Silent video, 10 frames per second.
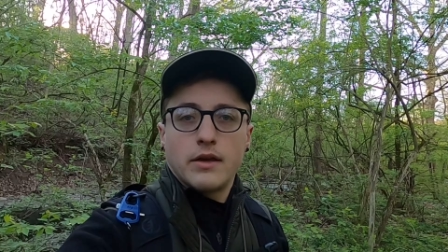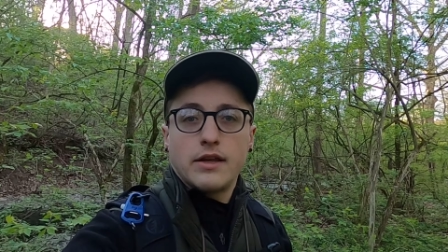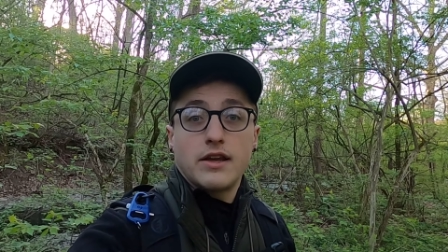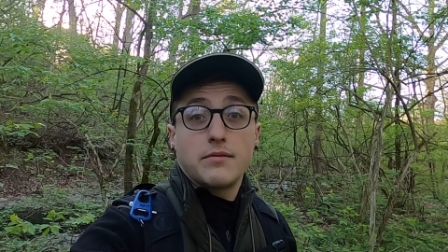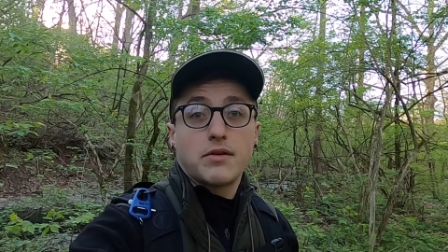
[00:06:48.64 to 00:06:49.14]

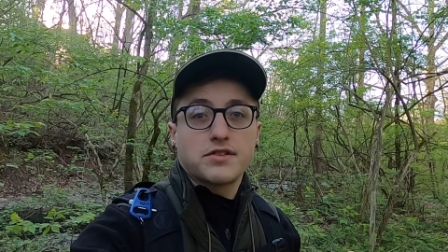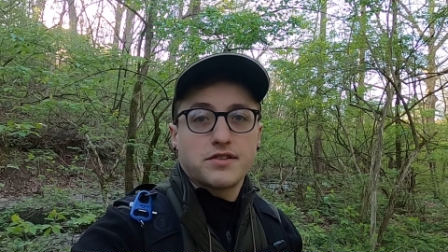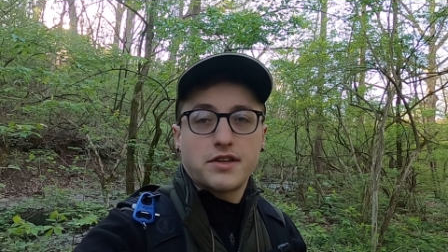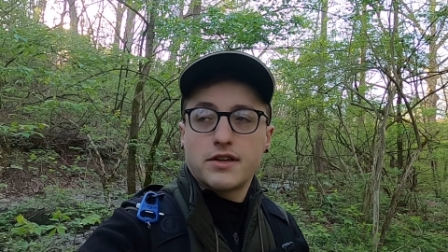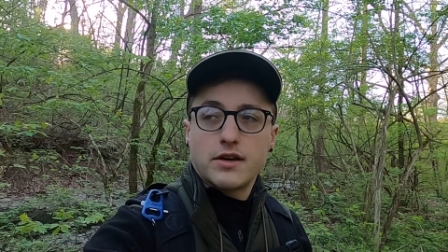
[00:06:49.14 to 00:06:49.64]
And yeah, I'm also
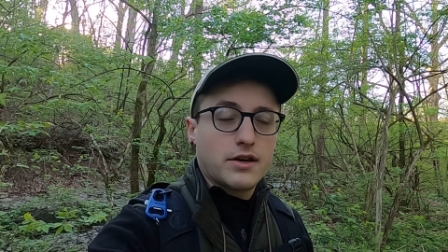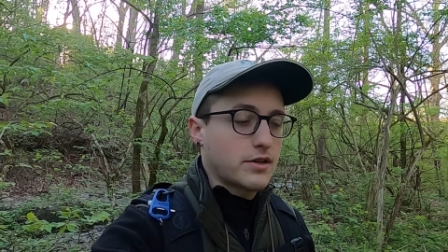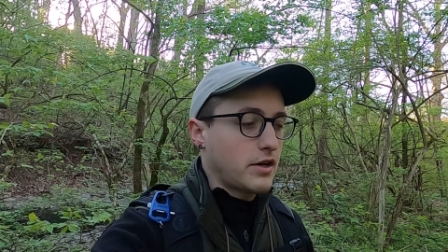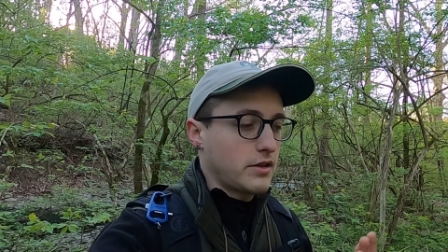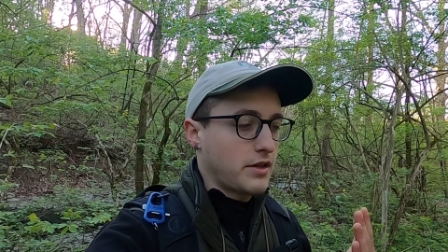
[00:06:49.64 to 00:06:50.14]
seeing uh,
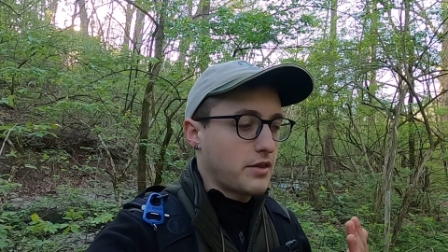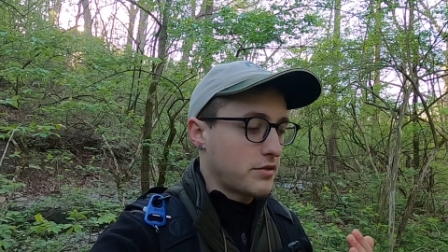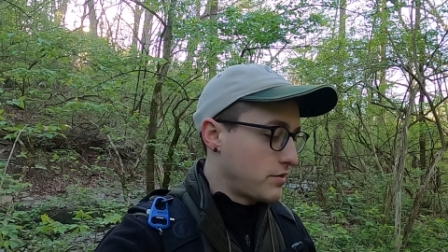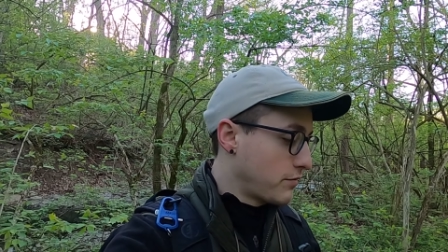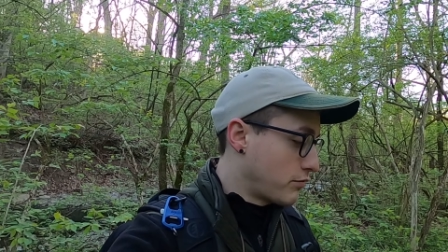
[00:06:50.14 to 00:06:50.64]
cutleaf,
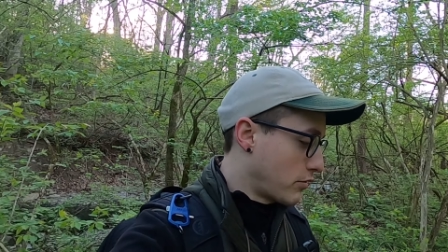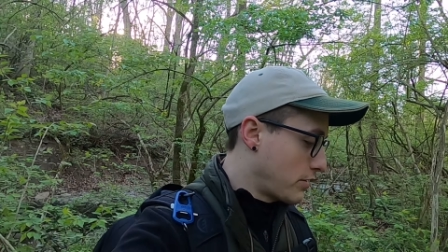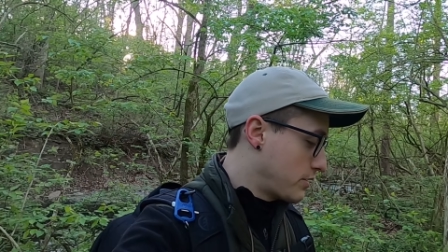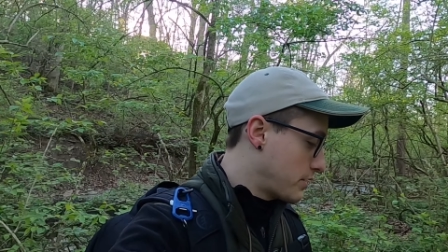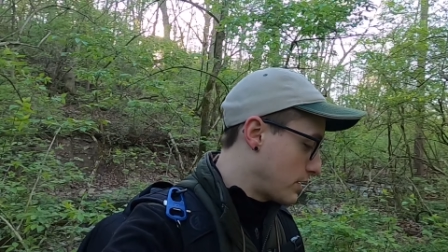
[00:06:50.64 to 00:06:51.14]

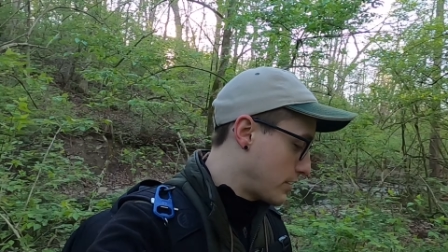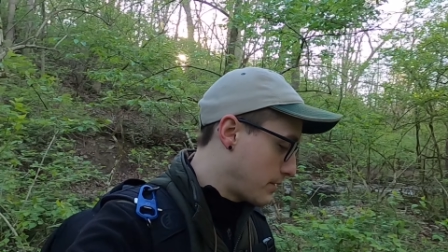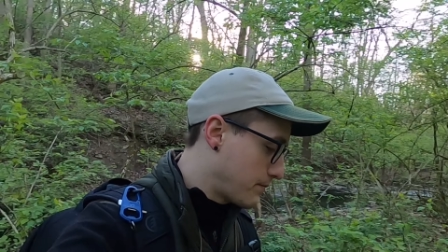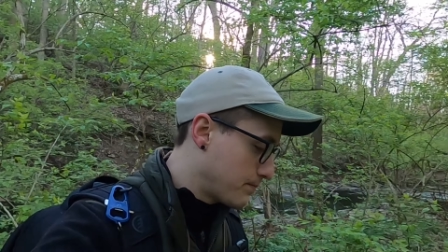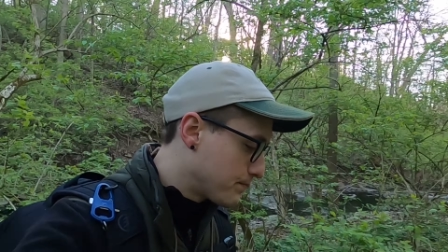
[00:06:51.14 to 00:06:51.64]
toothwort,
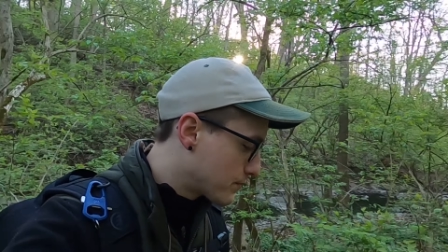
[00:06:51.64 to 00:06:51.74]
um,